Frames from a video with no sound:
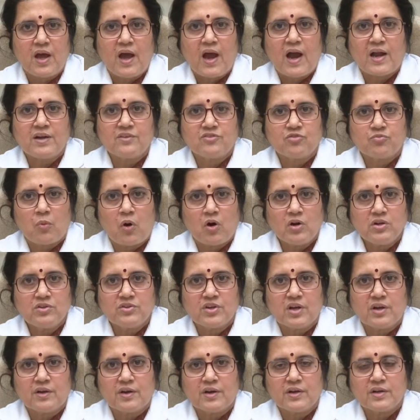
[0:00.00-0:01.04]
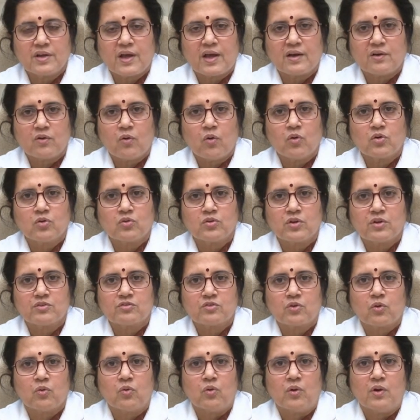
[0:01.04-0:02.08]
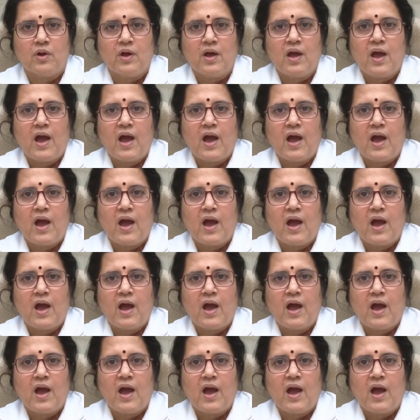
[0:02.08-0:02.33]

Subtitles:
and small children can go to the school.